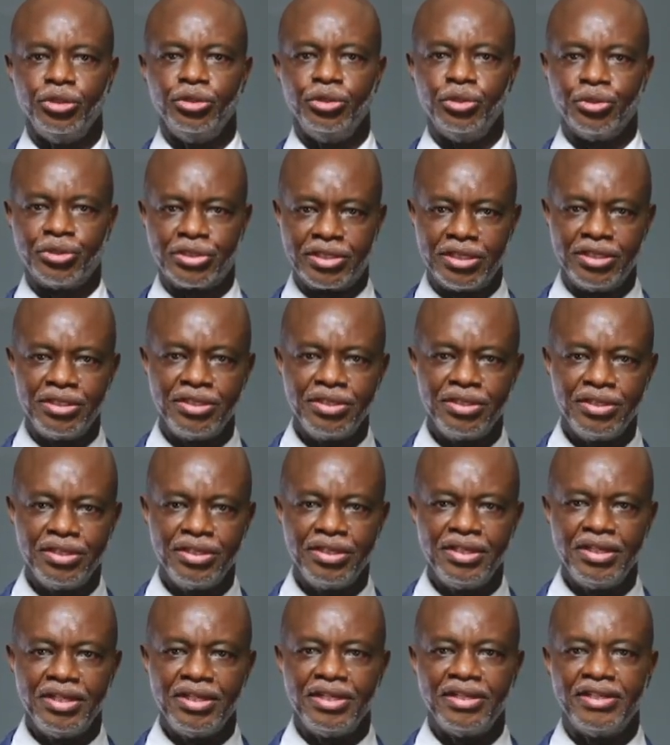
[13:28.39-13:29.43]
You see,
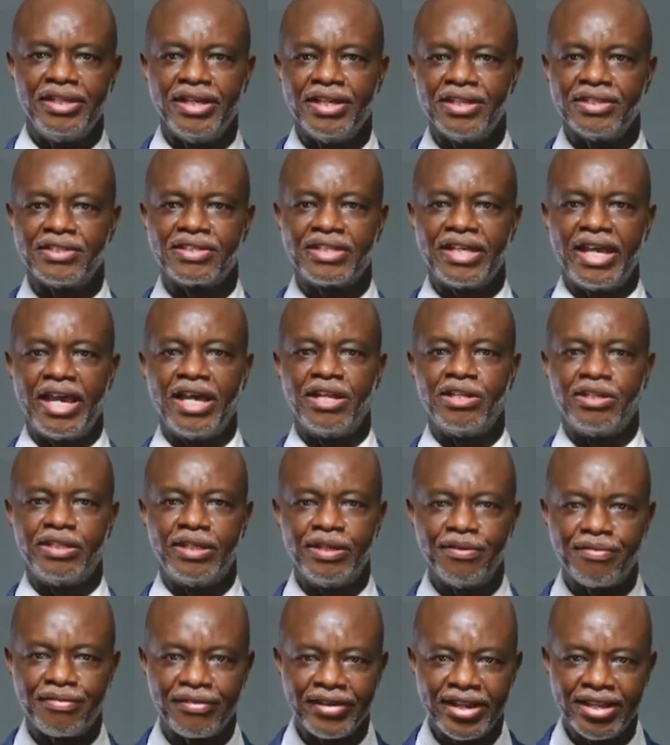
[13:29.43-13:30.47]
there's a
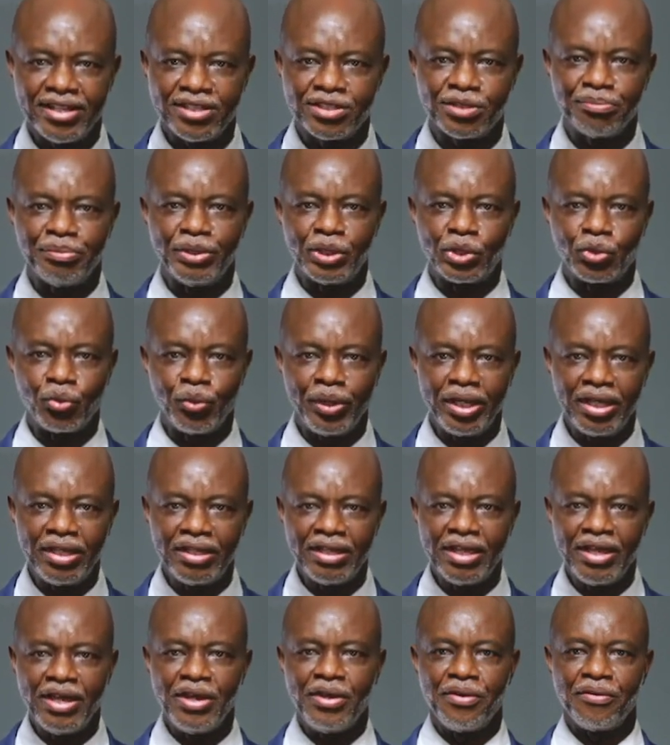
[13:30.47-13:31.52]
difference
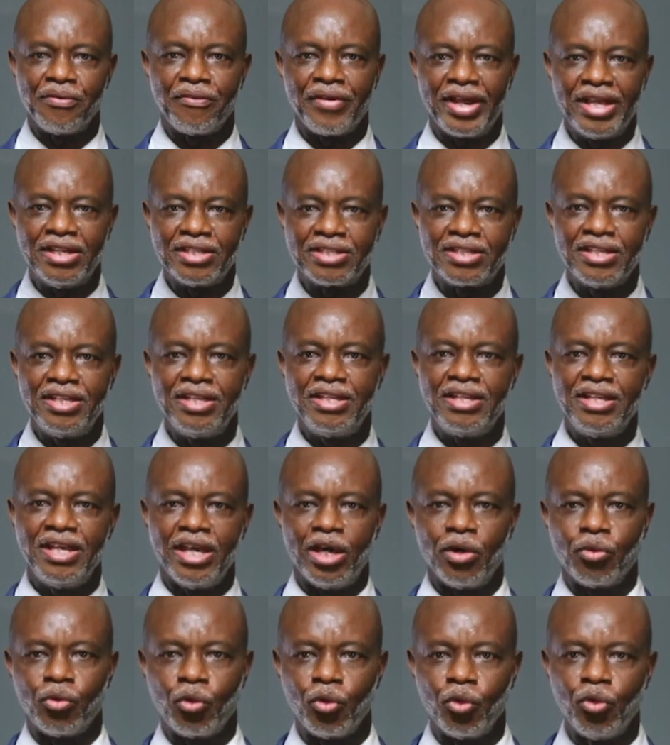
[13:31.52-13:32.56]
between
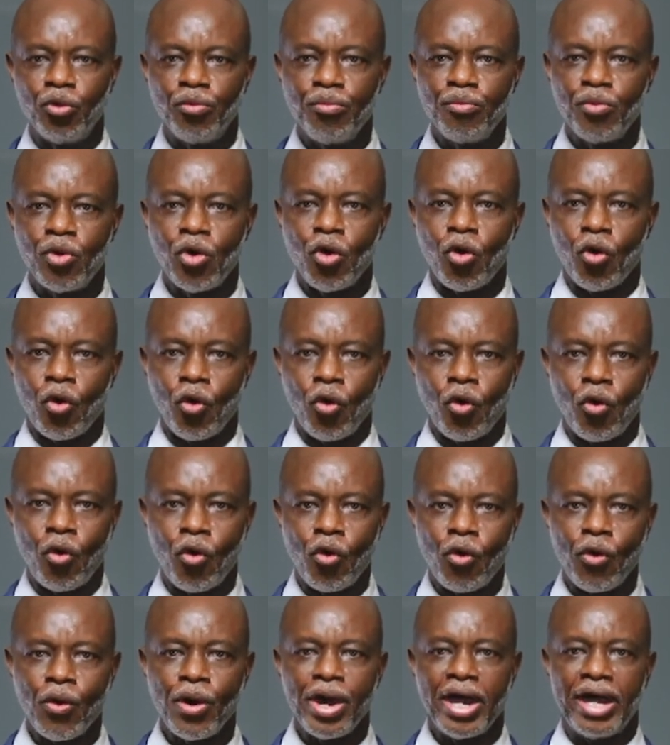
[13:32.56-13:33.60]
renting a room
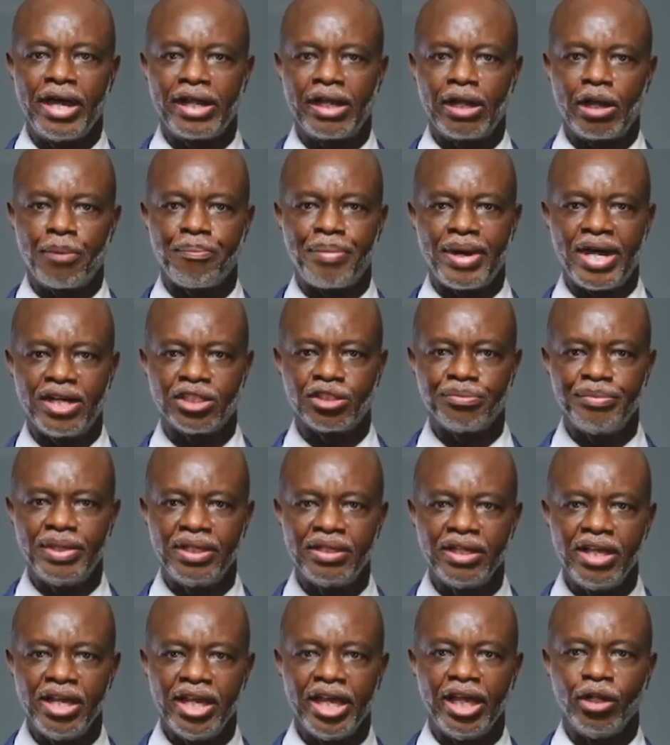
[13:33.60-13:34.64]
or an
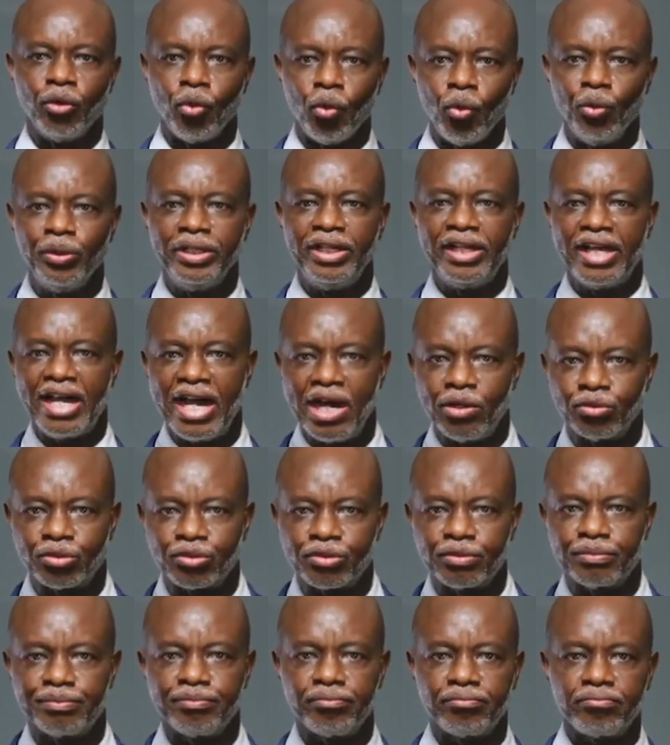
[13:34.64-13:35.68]
apartment and owning a
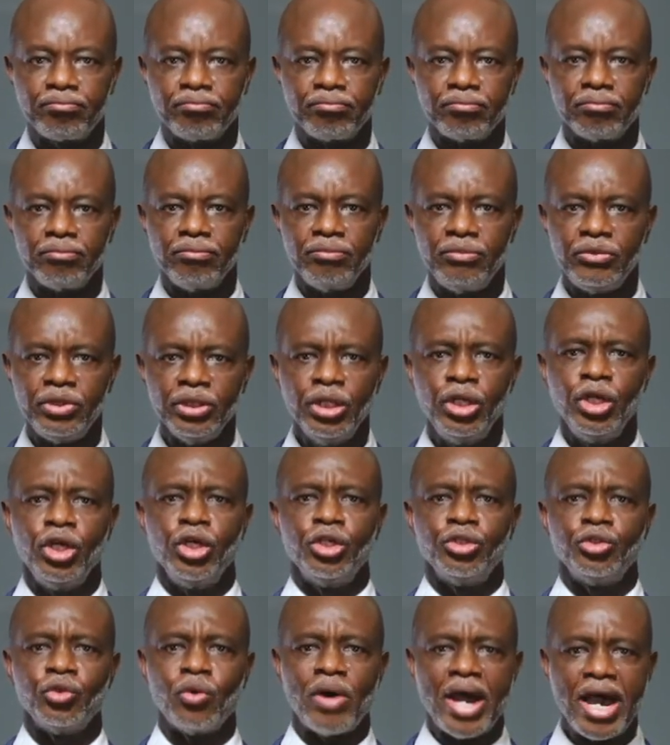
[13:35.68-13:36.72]
house.
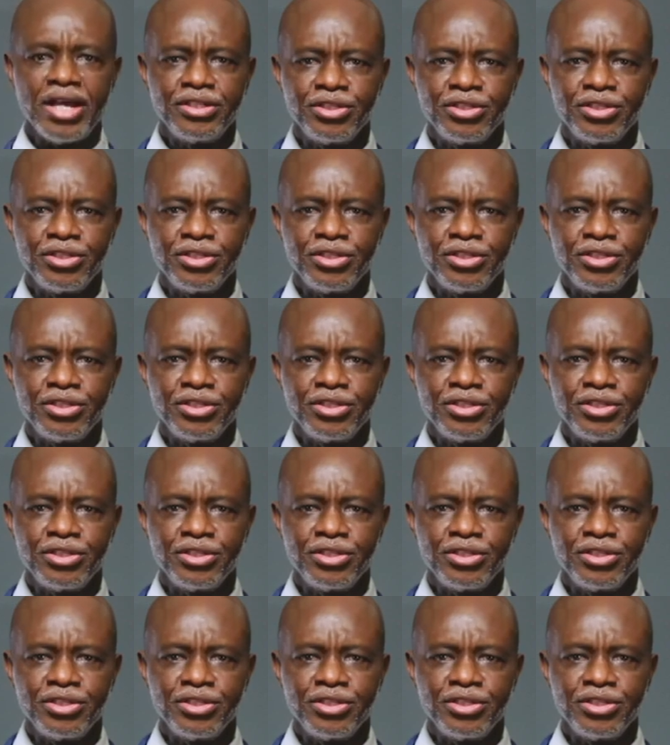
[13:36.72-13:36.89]
Your